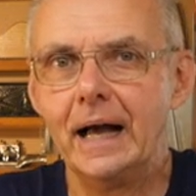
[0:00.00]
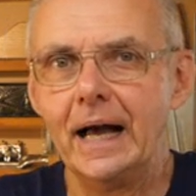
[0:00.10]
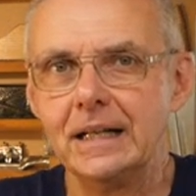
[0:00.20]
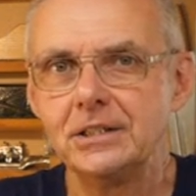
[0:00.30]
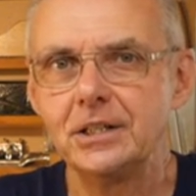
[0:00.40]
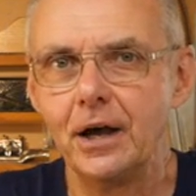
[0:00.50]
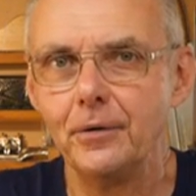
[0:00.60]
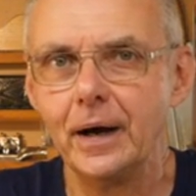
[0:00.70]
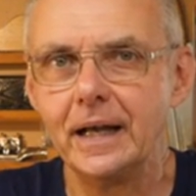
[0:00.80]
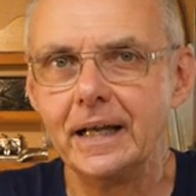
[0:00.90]
And so
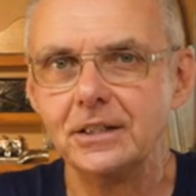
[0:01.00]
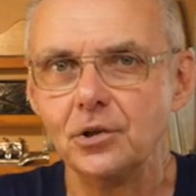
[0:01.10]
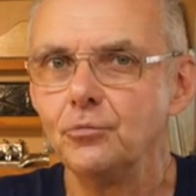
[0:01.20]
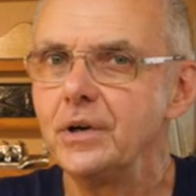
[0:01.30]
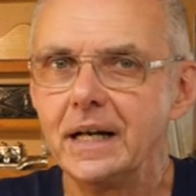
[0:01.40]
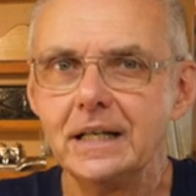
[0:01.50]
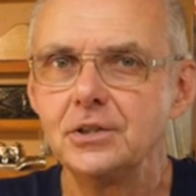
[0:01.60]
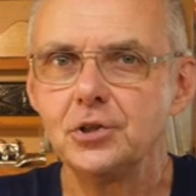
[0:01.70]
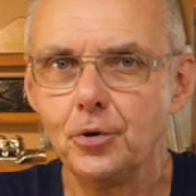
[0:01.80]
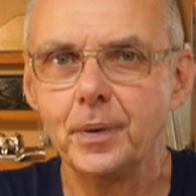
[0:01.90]
uh, it's a really
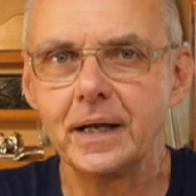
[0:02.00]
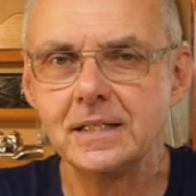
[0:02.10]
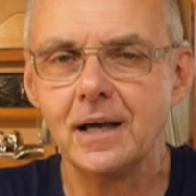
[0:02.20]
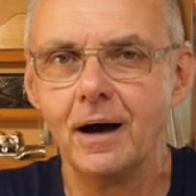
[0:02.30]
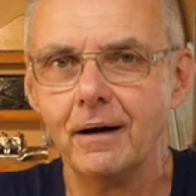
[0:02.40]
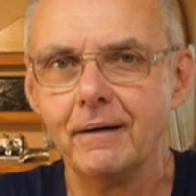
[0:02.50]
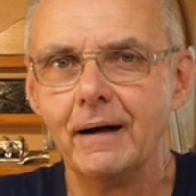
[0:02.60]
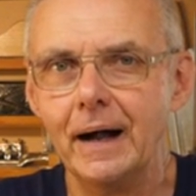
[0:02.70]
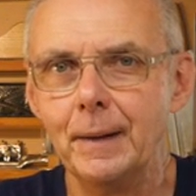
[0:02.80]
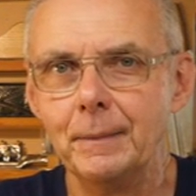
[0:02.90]
super guitar.
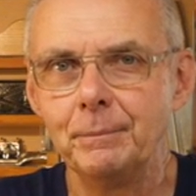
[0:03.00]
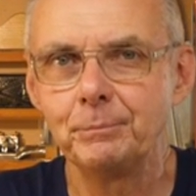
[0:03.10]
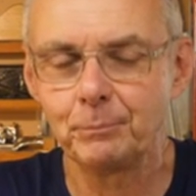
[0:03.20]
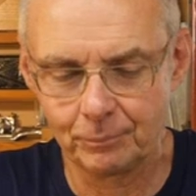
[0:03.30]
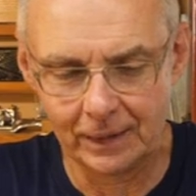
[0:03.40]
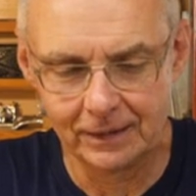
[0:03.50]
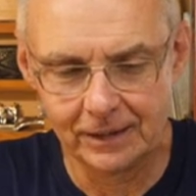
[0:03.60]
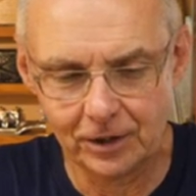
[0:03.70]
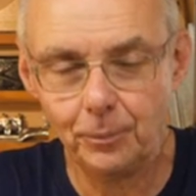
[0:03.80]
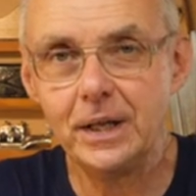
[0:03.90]
Um,
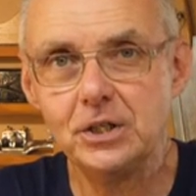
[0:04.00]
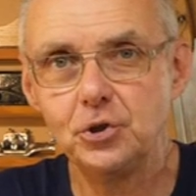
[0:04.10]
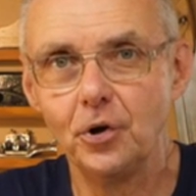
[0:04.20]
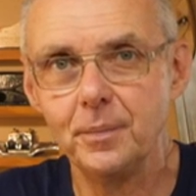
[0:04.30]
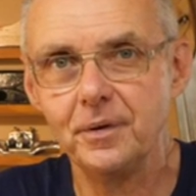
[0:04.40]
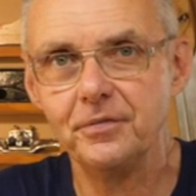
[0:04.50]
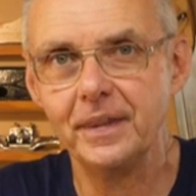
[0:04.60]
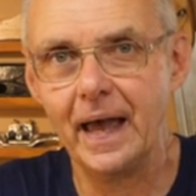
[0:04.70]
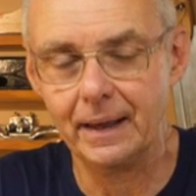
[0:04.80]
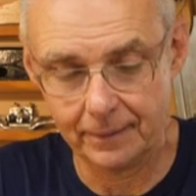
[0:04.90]
so please join me for
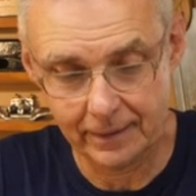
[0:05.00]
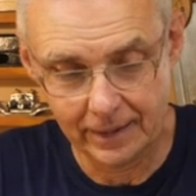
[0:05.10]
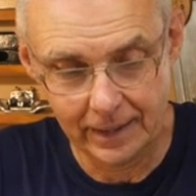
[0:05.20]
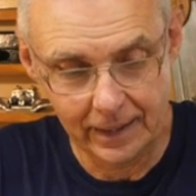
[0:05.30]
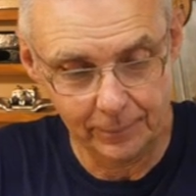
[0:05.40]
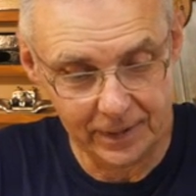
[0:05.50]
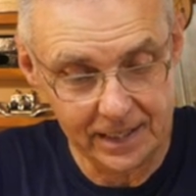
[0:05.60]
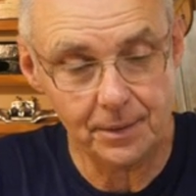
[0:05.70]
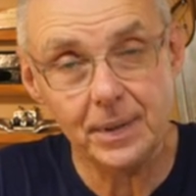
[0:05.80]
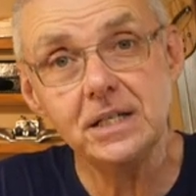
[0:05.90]
that. But
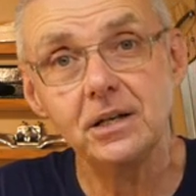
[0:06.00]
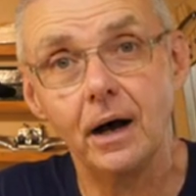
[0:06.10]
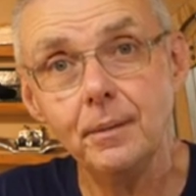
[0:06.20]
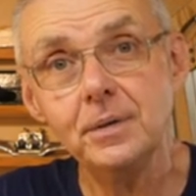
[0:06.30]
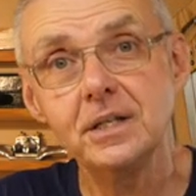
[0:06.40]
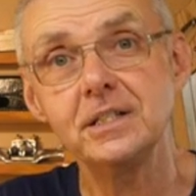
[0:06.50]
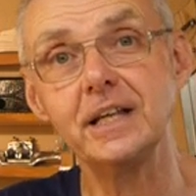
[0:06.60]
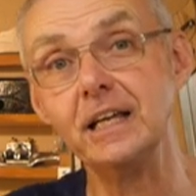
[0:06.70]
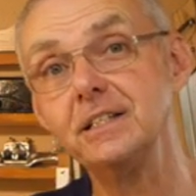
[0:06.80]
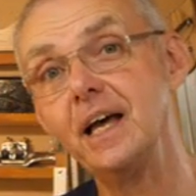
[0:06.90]
in the meantime,
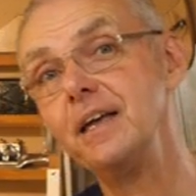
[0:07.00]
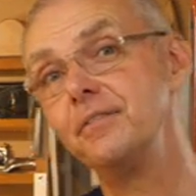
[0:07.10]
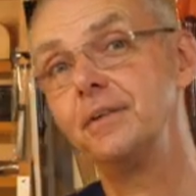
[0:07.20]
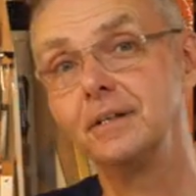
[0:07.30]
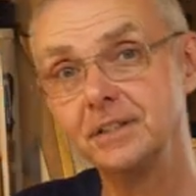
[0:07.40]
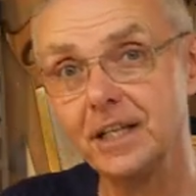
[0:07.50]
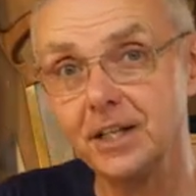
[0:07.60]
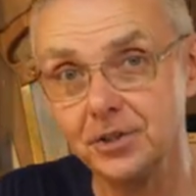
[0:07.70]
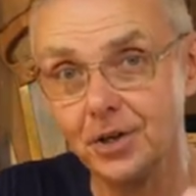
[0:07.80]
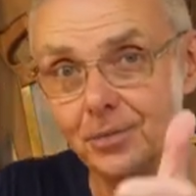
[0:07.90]
stay safe. I'll see
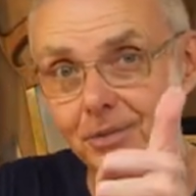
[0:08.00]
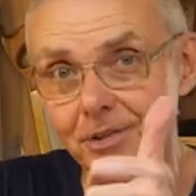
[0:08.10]
you soon.